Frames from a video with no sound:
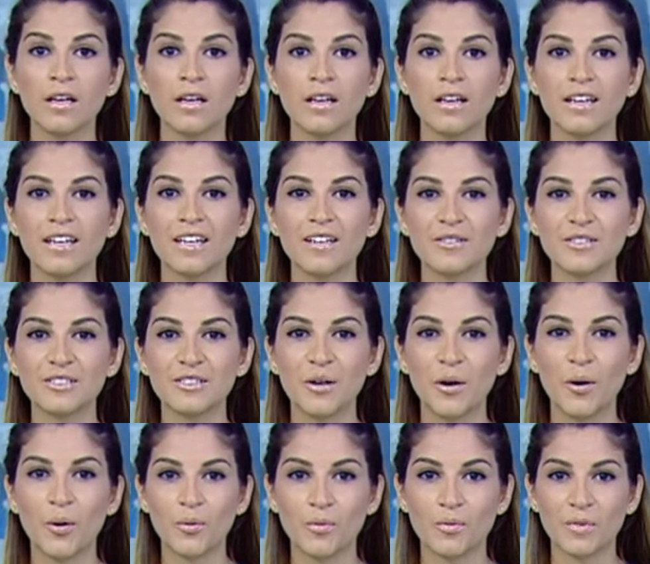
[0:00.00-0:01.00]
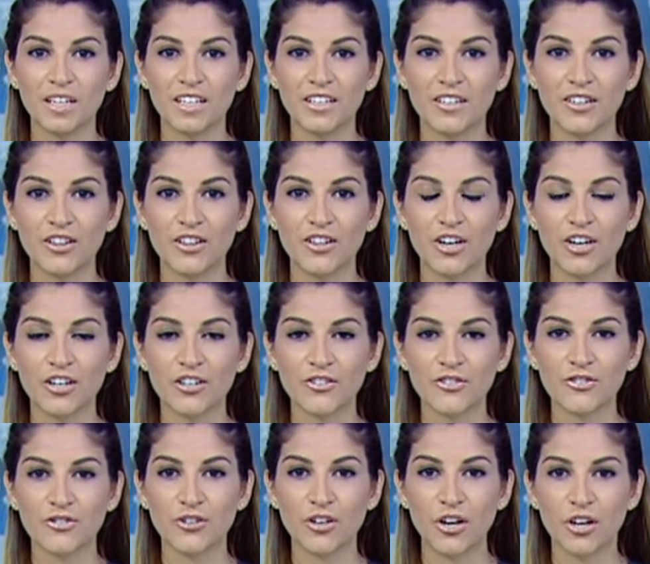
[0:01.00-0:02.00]
Here at home, in a
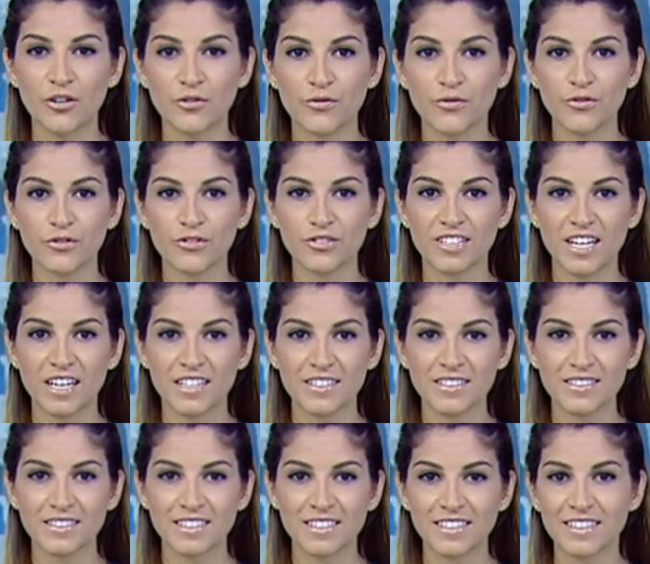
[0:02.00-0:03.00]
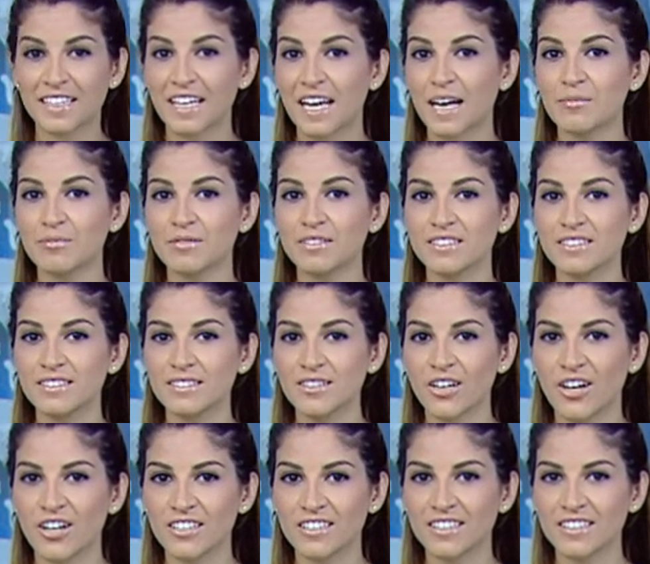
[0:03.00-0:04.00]
large, colorful tent in the capital,
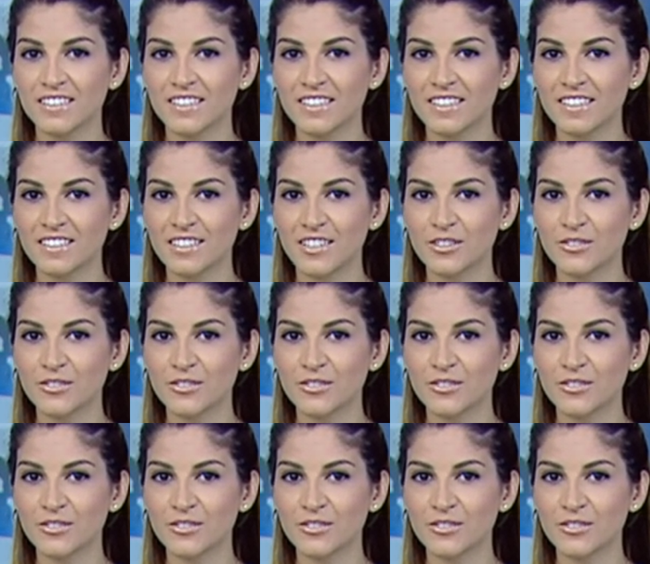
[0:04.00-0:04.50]
audiences are